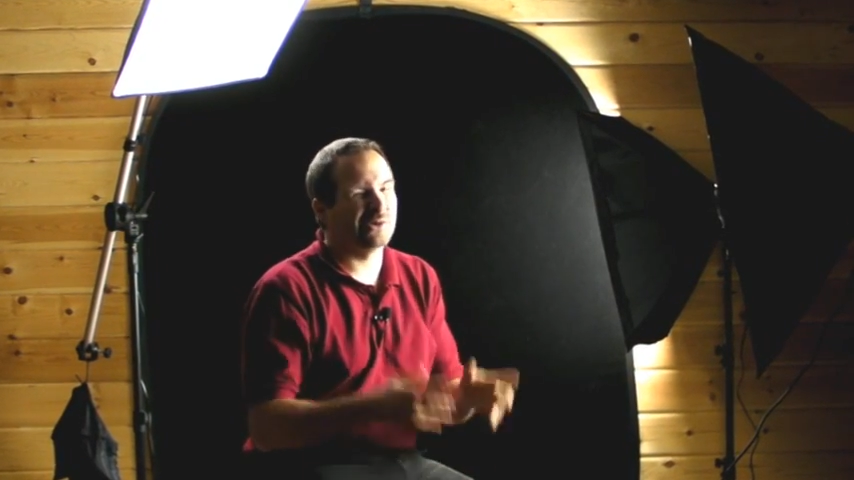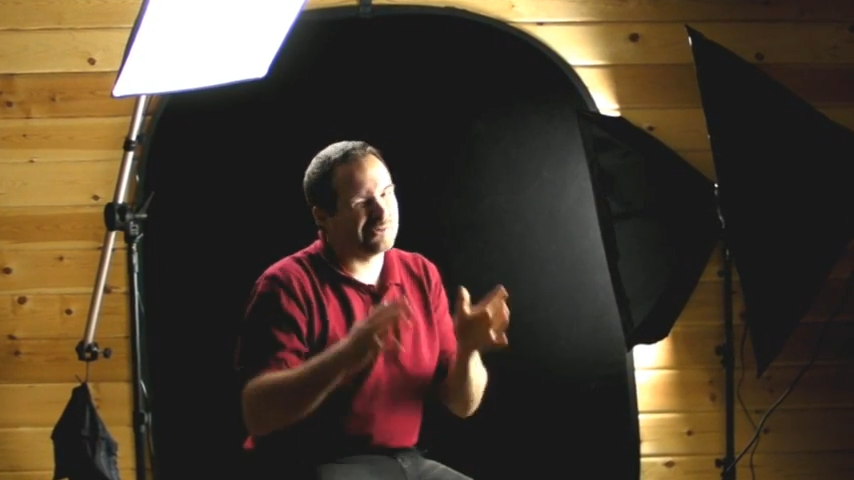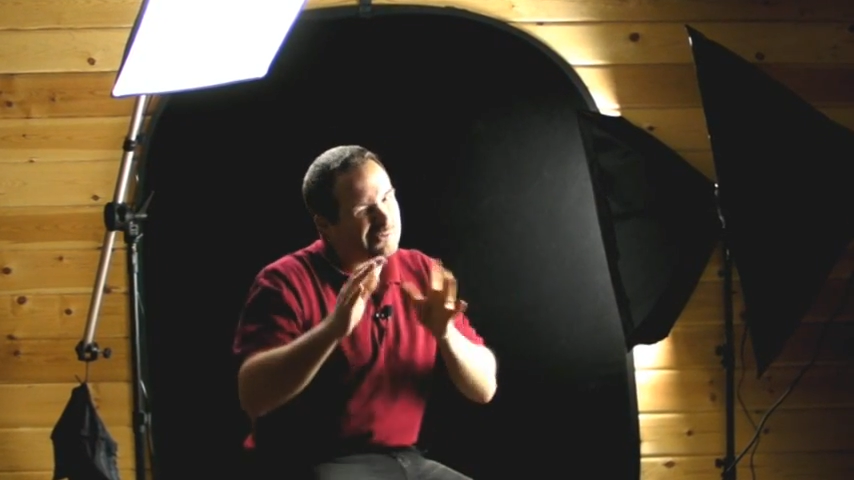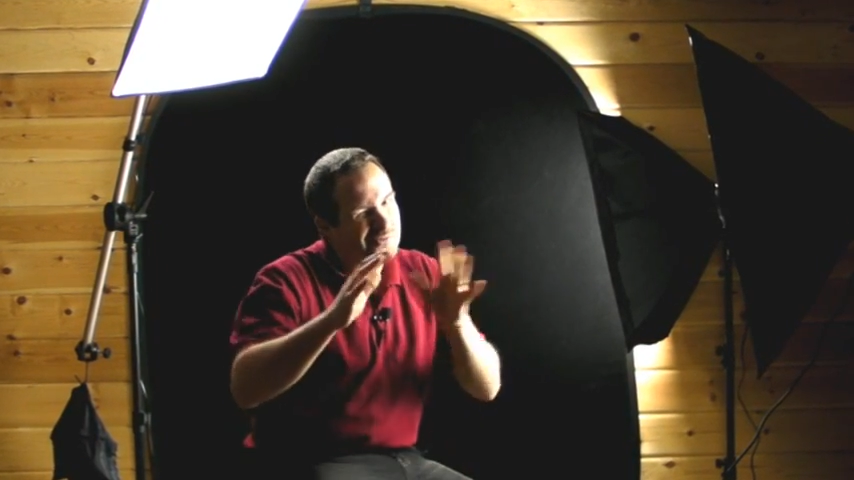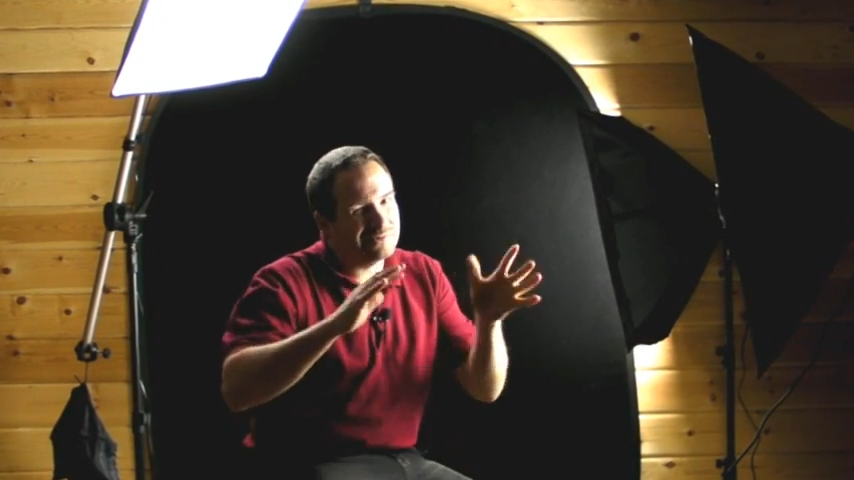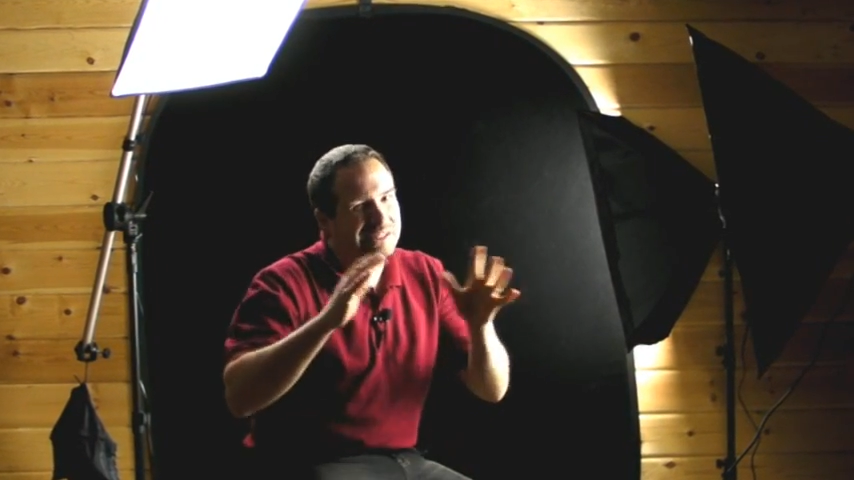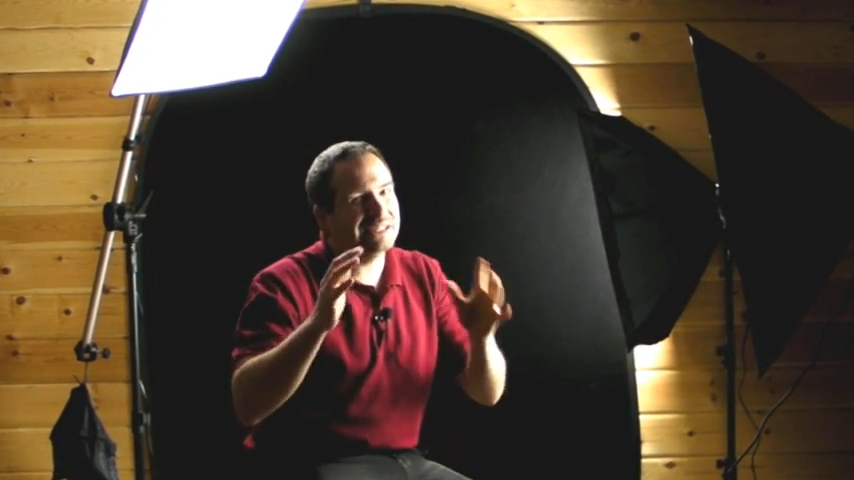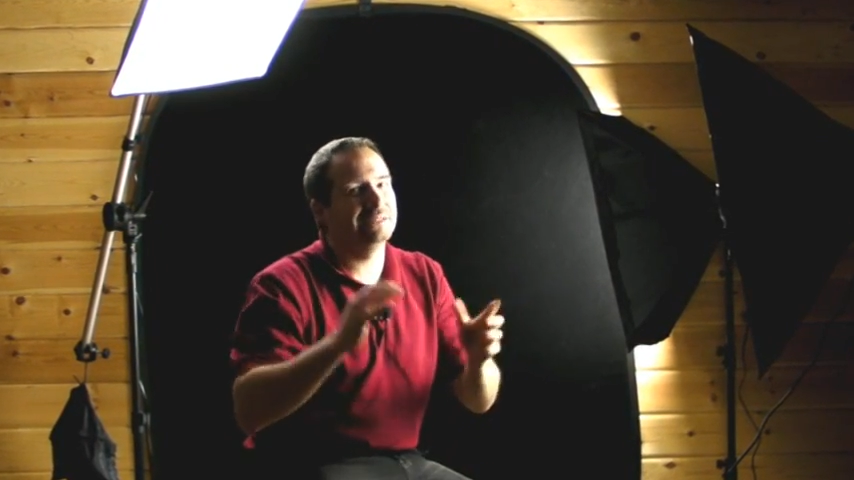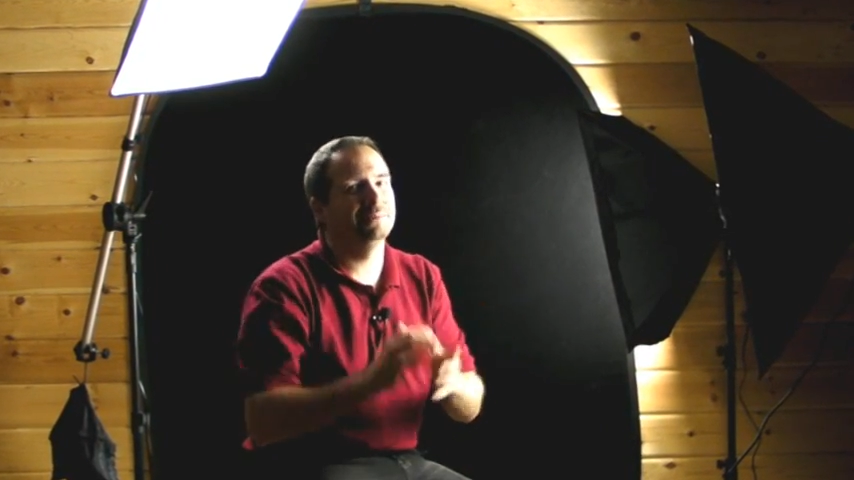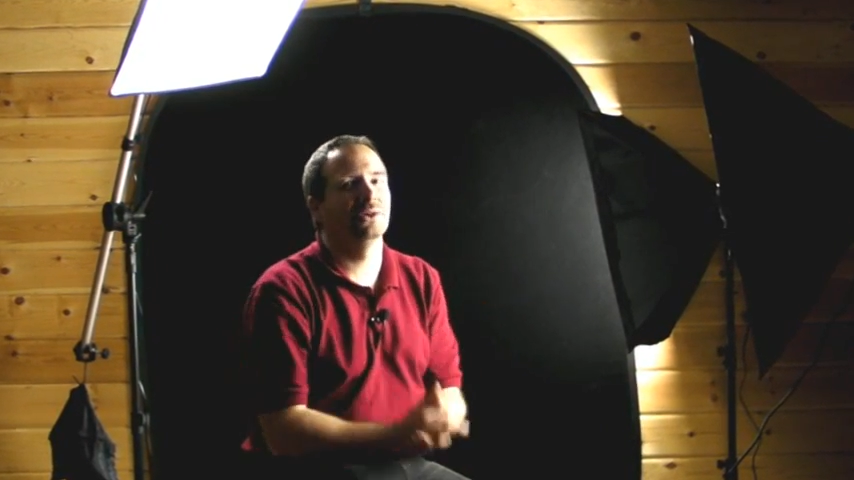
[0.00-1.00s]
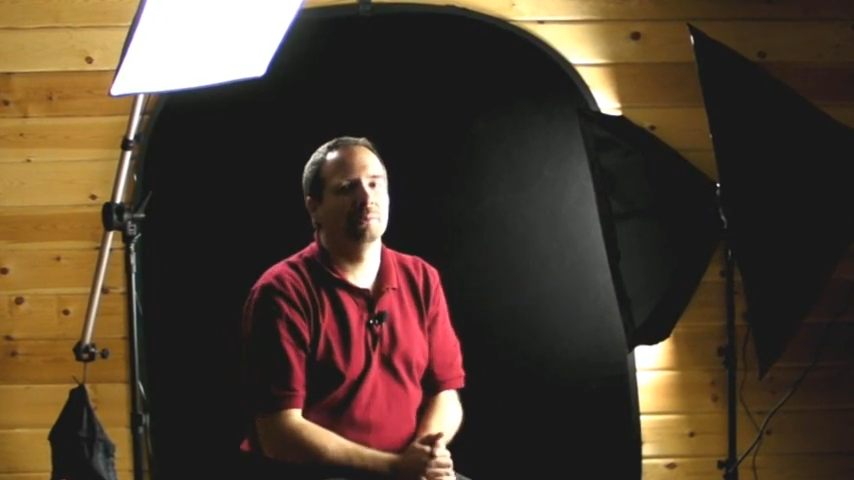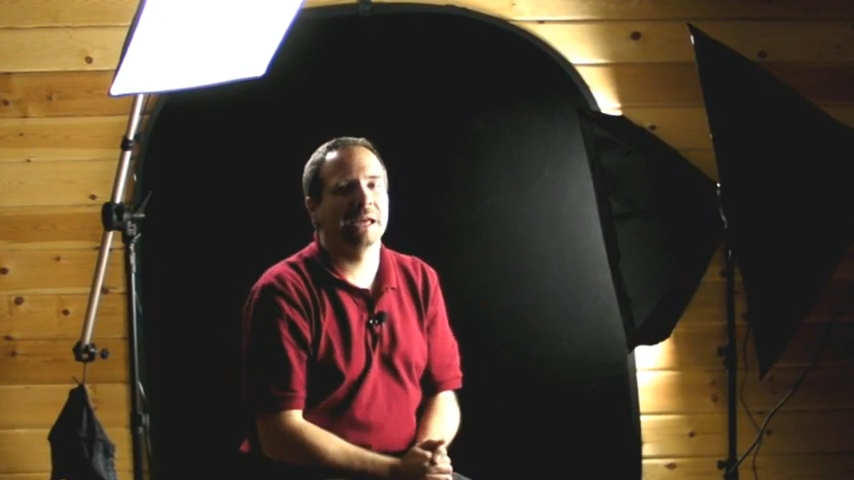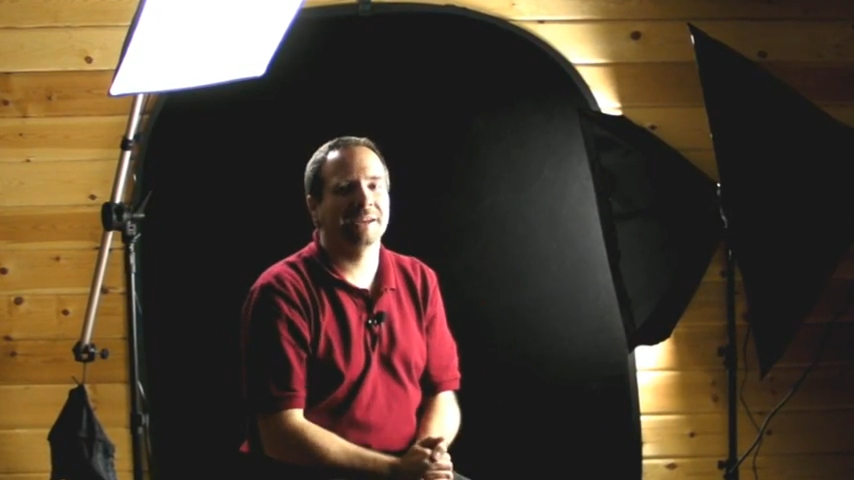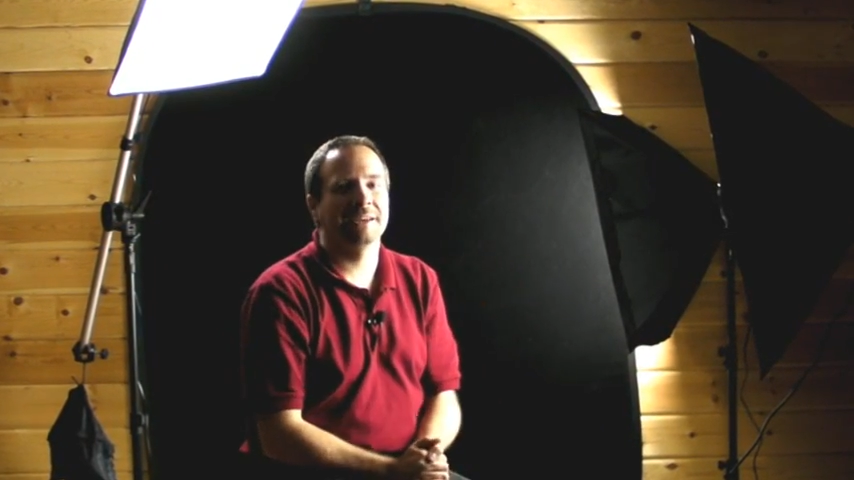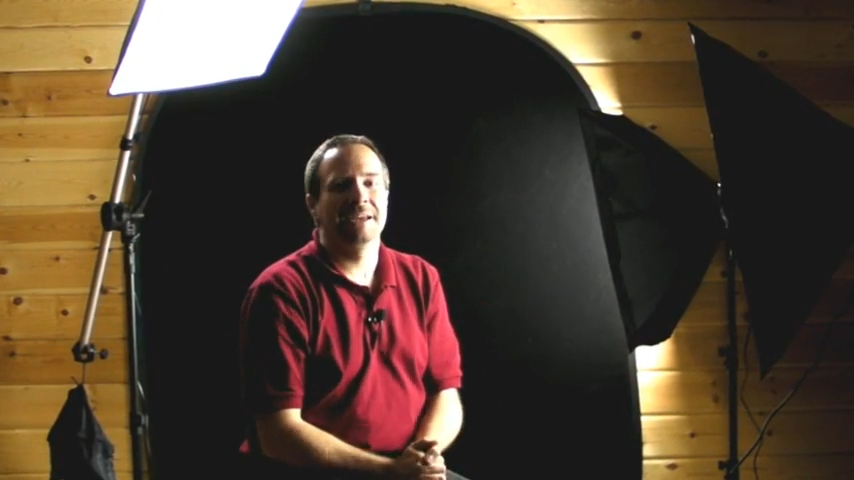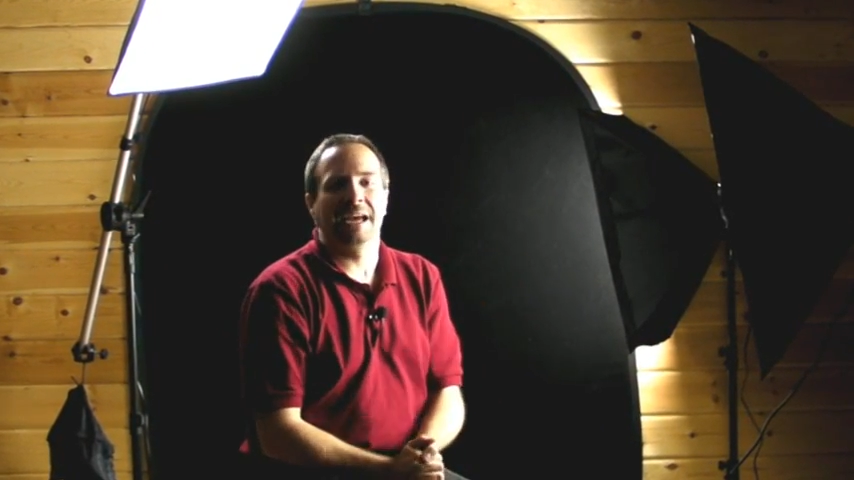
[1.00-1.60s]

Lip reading: or nearly pure black,